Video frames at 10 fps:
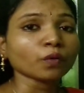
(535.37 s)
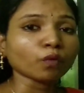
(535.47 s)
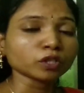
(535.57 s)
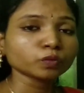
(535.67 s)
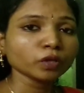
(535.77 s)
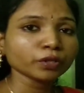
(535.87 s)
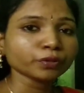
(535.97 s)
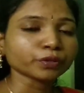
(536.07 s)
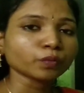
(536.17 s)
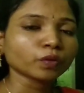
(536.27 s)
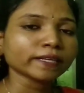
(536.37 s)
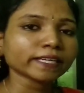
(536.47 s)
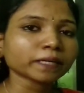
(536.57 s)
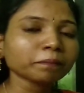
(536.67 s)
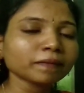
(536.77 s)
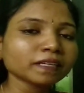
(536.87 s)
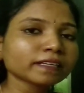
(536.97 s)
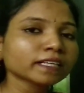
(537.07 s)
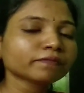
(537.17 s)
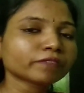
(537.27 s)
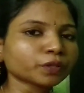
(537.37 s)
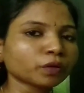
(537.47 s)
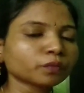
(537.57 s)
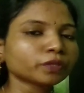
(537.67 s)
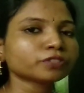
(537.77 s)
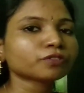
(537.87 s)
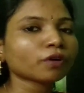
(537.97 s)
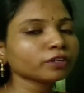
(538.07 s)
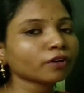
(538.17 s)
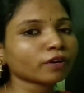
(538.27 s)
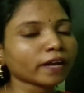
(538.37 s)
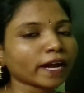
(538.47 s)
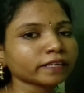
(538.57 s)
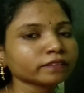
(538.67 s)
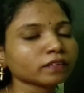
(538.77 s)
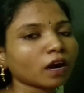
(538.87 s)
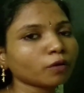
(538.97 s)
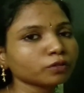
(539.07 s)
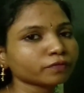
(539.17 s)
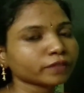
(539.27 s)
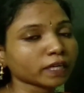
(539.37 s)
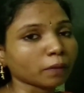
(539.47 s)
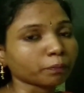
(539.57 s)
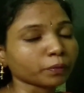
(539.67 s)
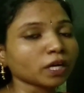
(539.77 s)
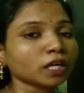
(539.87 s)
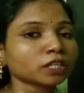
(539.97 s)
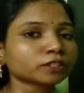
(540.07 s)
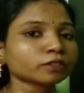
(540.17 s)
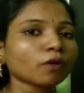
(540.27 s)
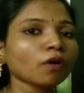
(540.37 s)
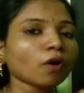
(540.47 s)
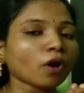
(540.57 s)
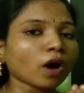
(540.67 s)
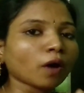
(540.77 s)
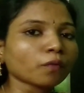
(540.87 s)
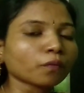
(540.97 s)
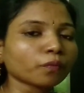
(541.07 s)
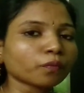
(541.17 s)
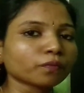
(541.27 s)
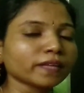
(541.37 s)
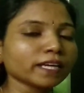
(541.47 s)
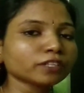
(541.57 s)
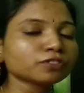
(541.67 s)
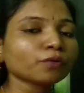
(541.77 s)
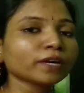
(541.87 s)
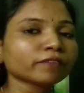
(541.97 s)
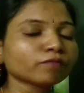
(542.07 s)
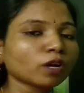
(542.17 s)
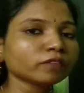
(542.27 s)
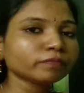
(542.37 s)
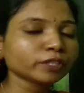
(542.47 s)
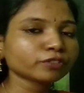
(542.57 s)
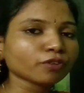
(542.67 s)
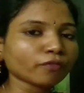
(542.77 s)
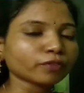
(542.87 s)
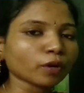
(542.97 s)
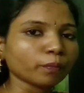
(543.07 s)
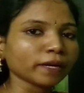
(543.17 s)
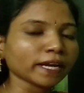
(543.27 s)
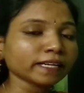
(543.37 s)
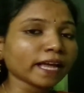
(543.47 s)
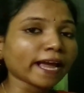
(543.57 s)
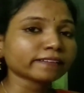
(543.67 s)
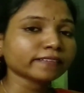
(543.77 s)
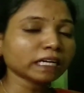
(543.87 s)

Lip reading: what will you do? You will immediately withdraw your hand out of the cup. So there is no involvement of your brain at